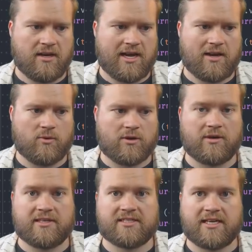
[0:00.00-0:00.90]
and we're
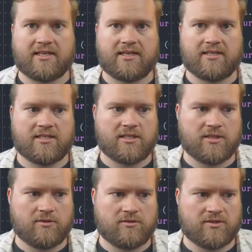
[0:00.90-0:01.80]
going to set the
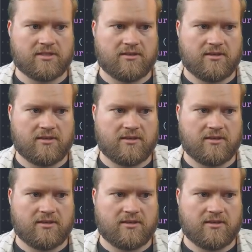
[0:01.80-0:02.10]
to-dos